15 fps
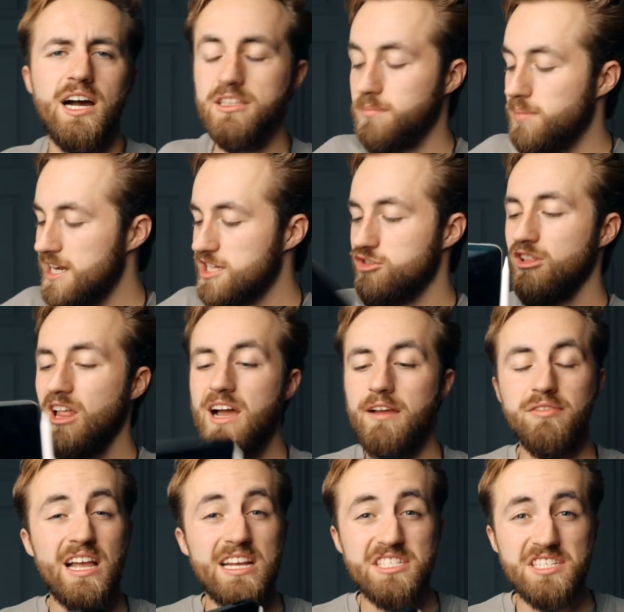And the battery
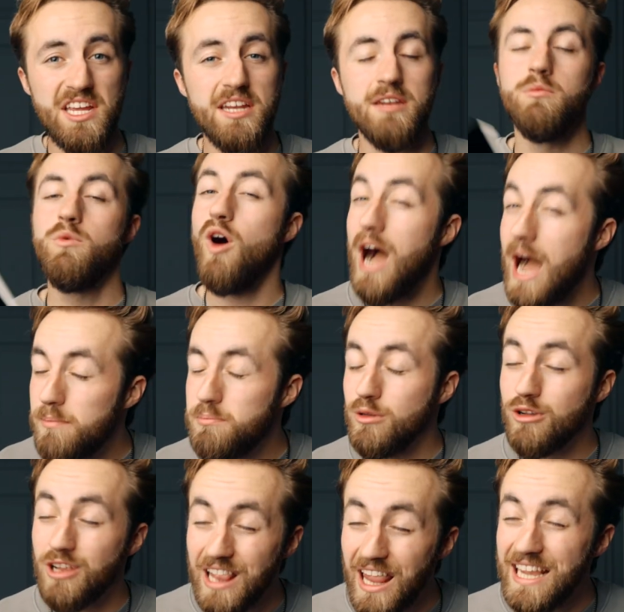life lasting what
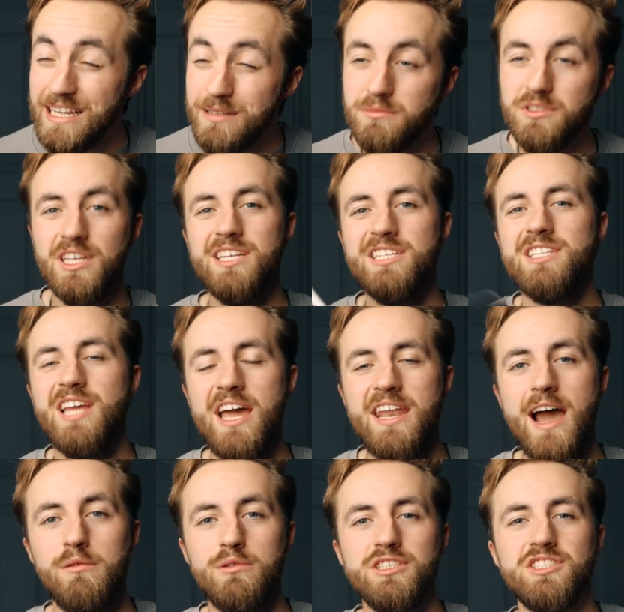Apple claims is 10
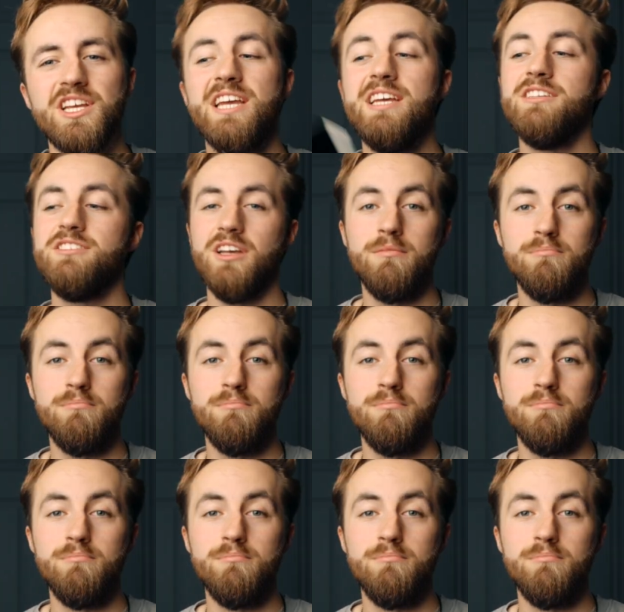hours is